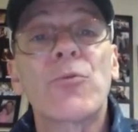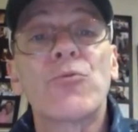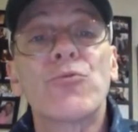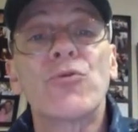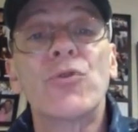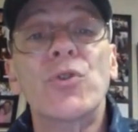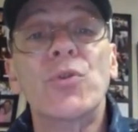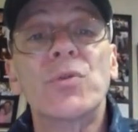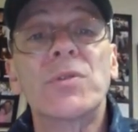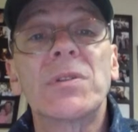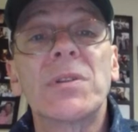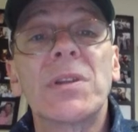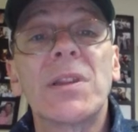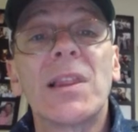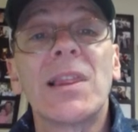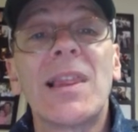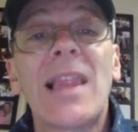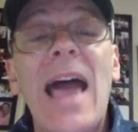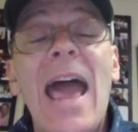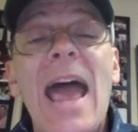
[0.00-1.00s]
root
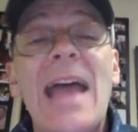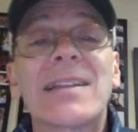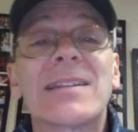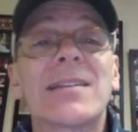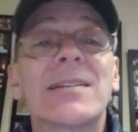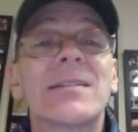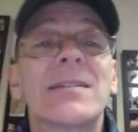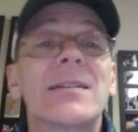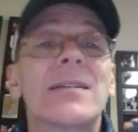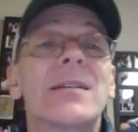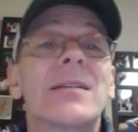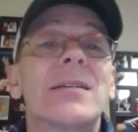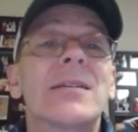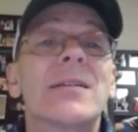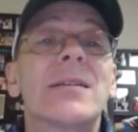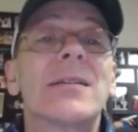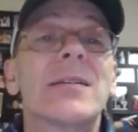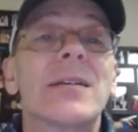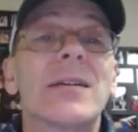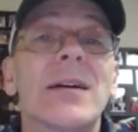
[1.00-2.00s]
lat
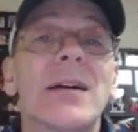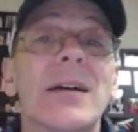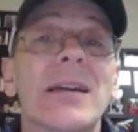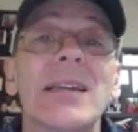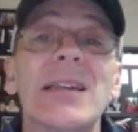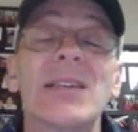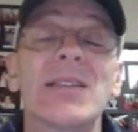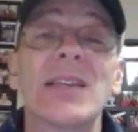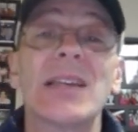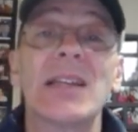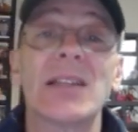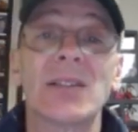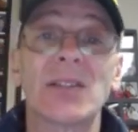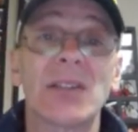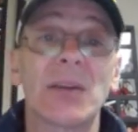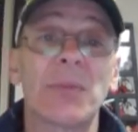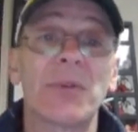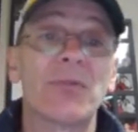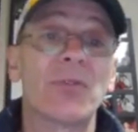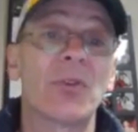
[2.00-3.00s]
is in
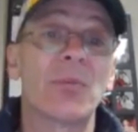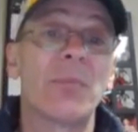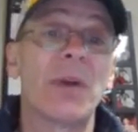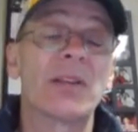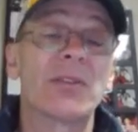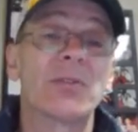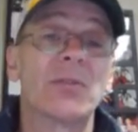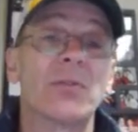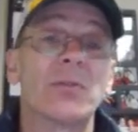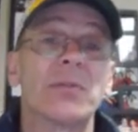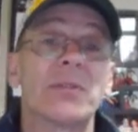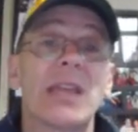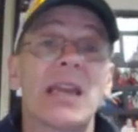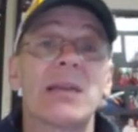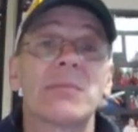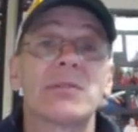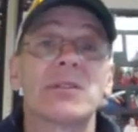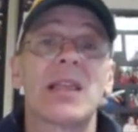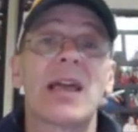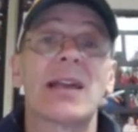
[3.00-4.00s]
some of your muscle
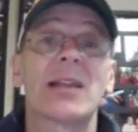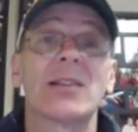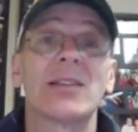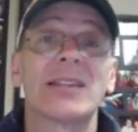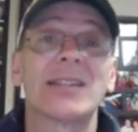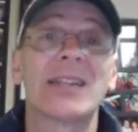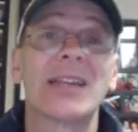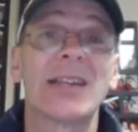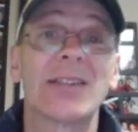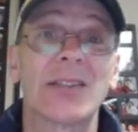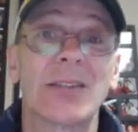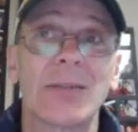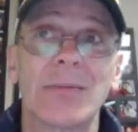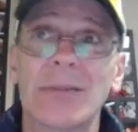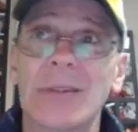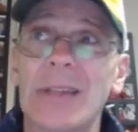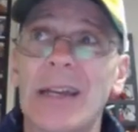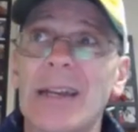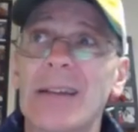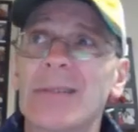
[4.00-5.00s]
names, like
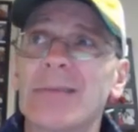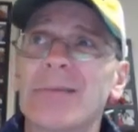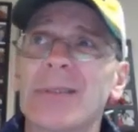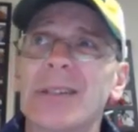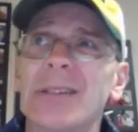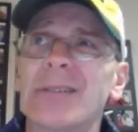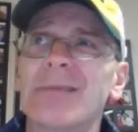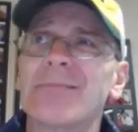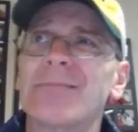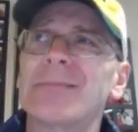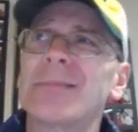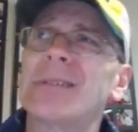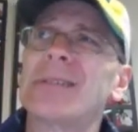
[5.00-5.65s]
latissimus,